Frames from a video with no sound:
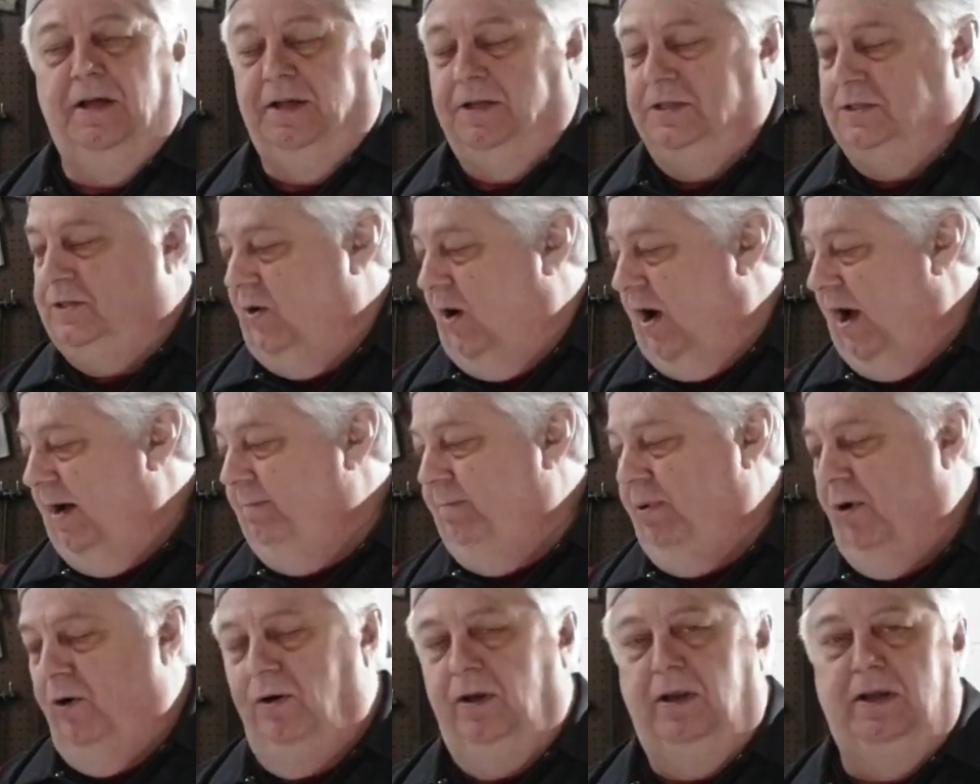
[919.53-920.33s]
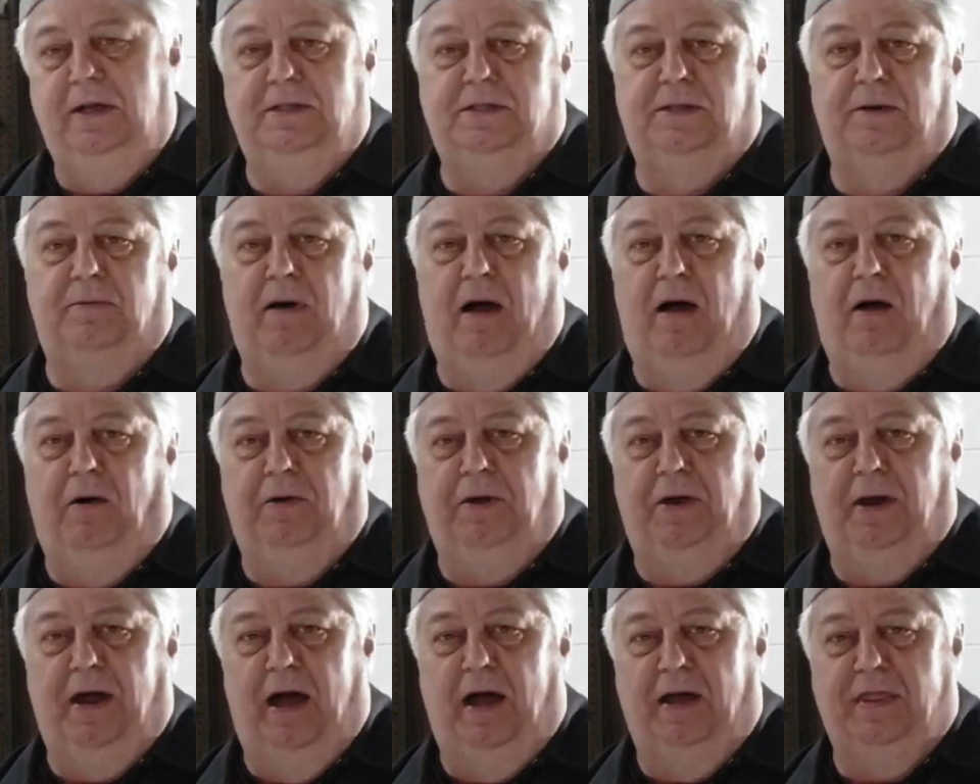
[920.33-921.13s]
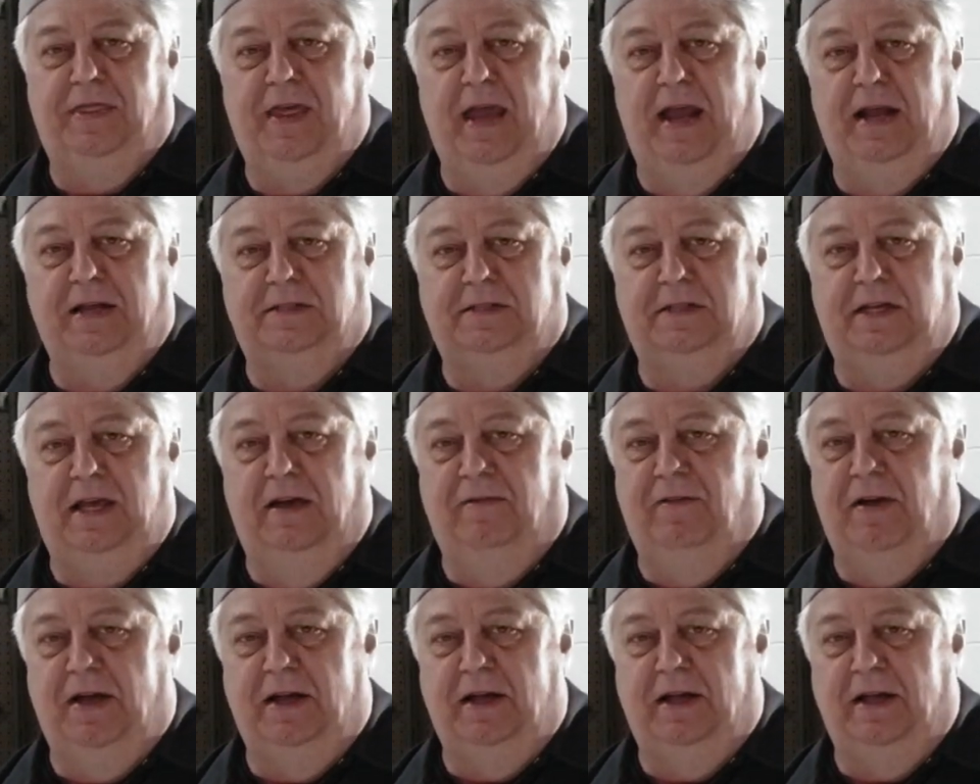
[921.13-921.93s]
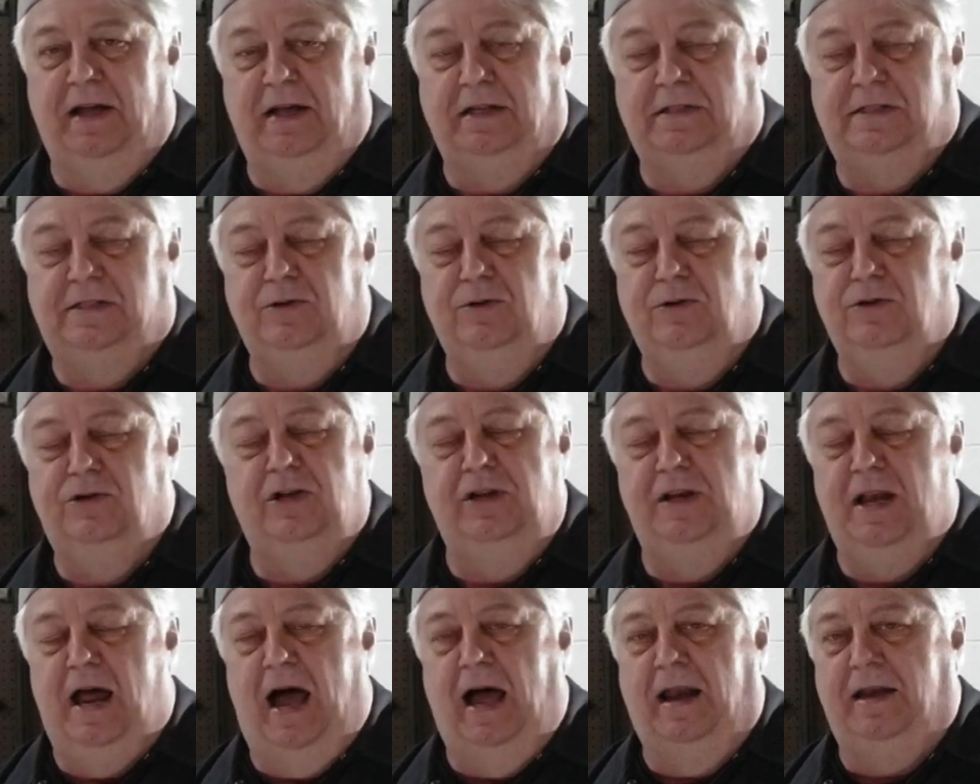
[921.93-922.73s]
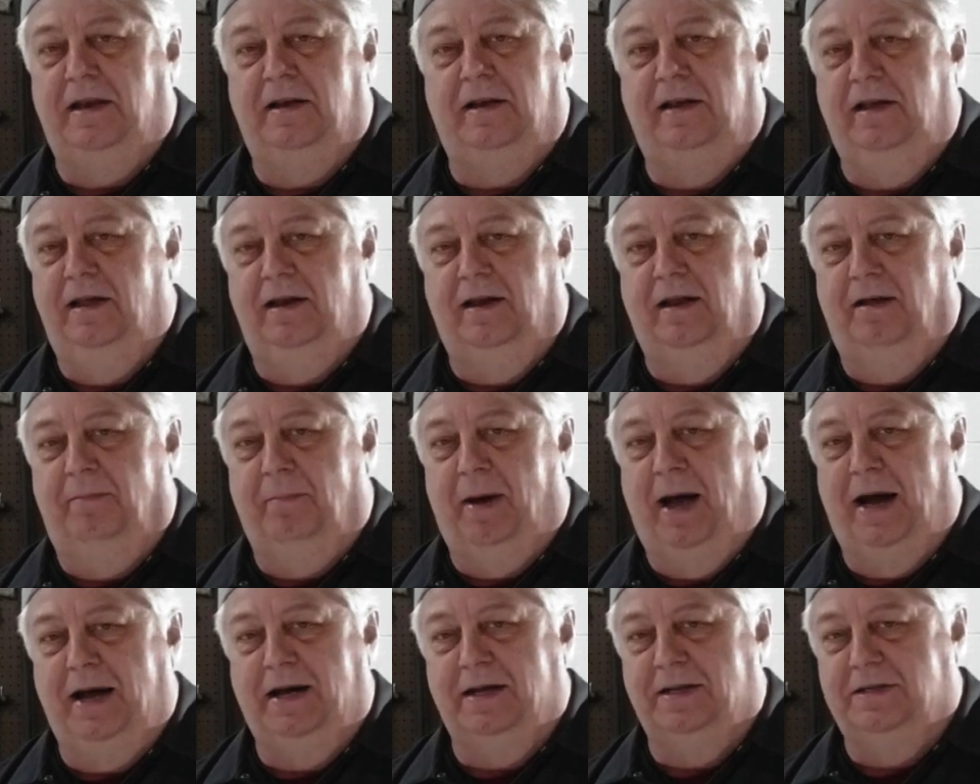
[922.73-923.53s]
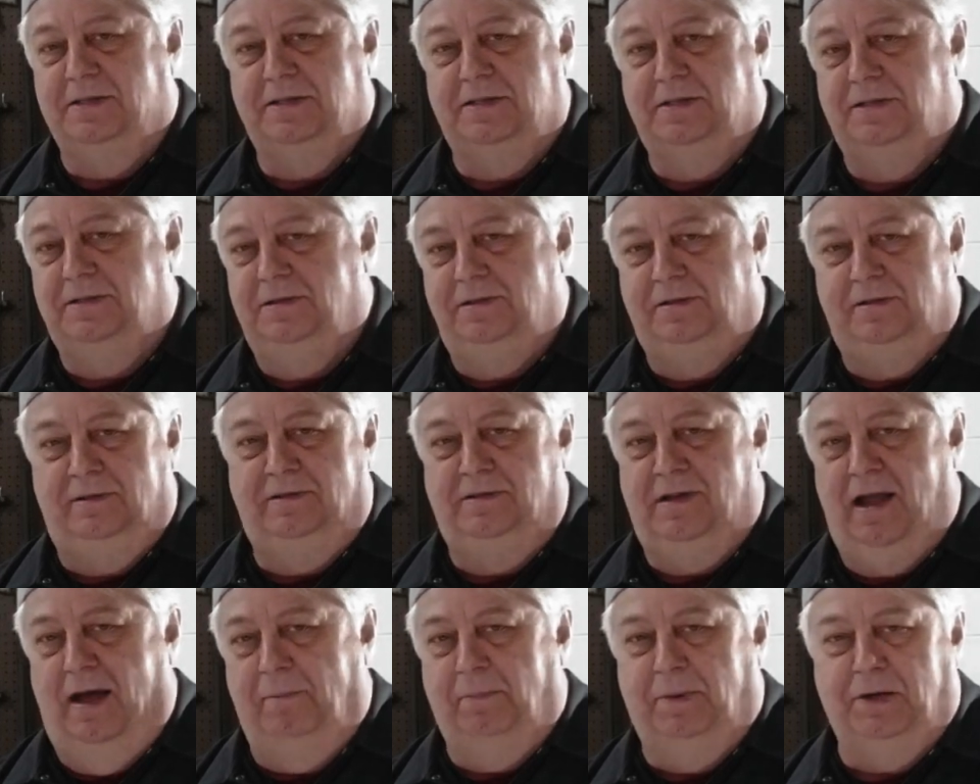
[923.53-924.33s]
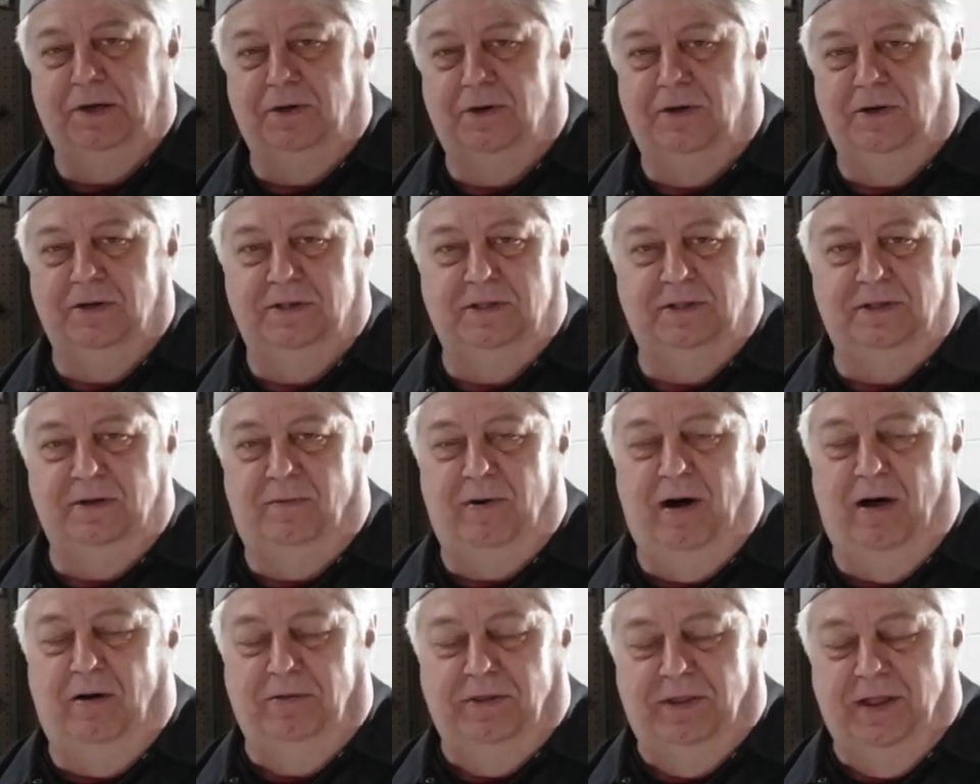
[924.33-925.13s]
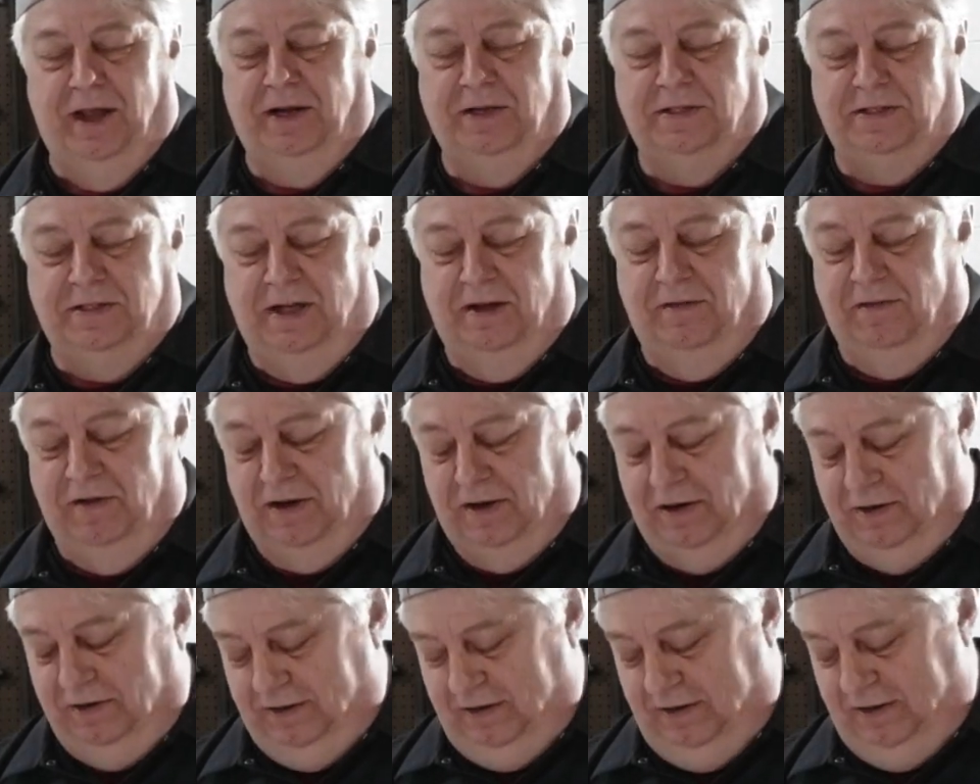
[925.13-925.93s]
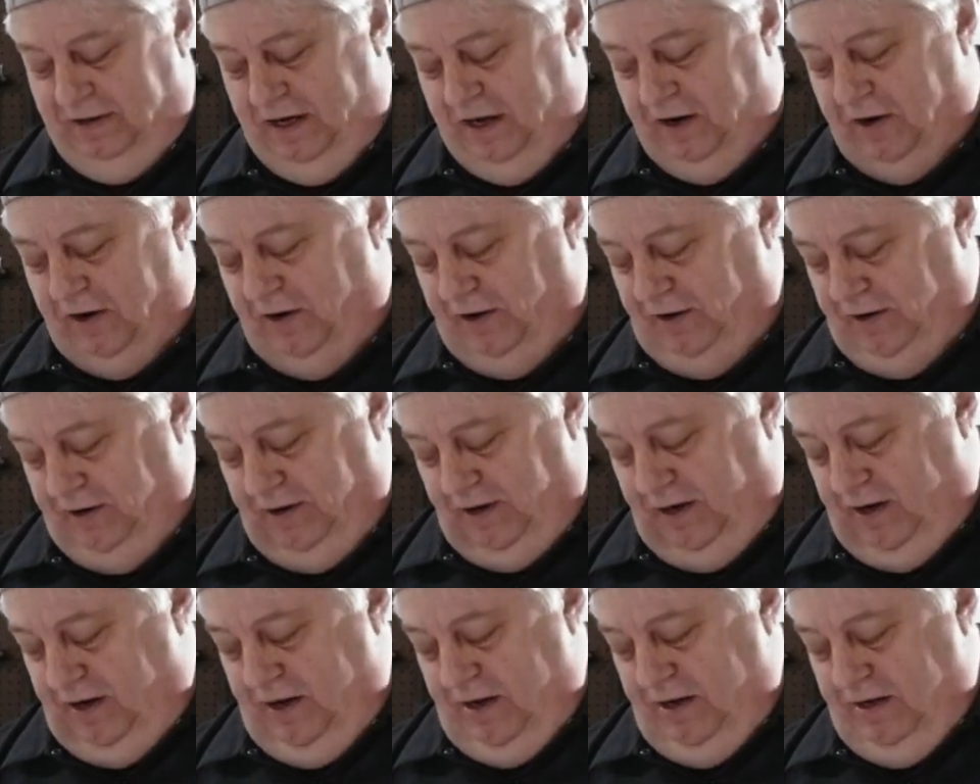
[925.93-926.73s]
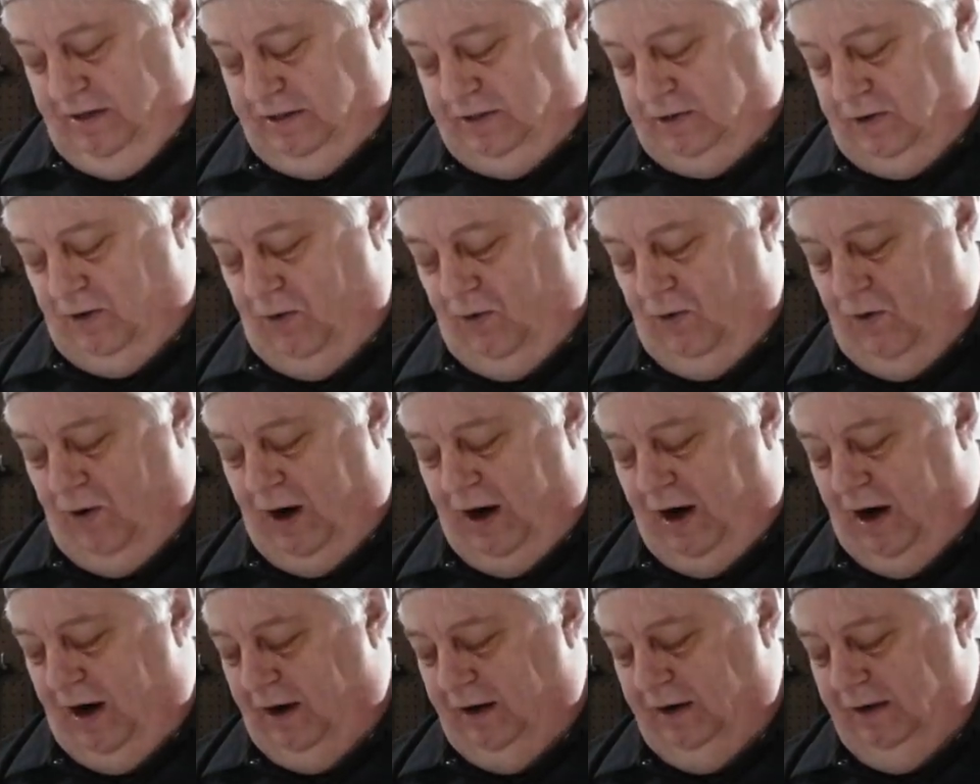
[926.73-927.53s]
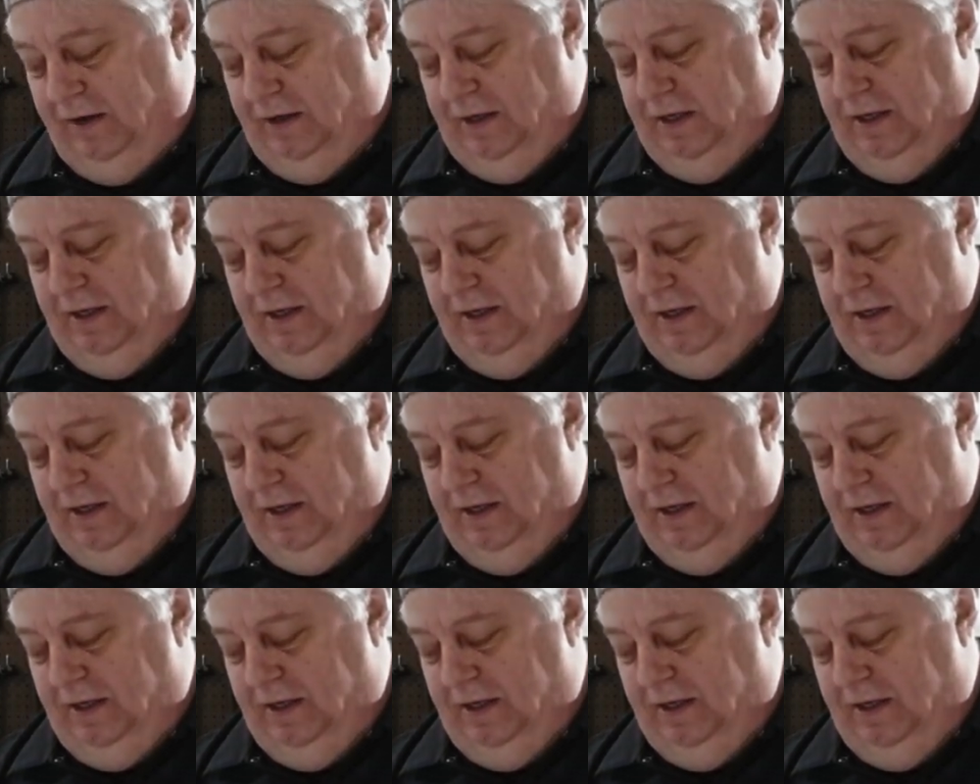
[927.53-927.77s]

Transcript: So I pull these around uh, Thanksgiving. It's usually not in the minus temperatures around Thanksgiving here. So, uh,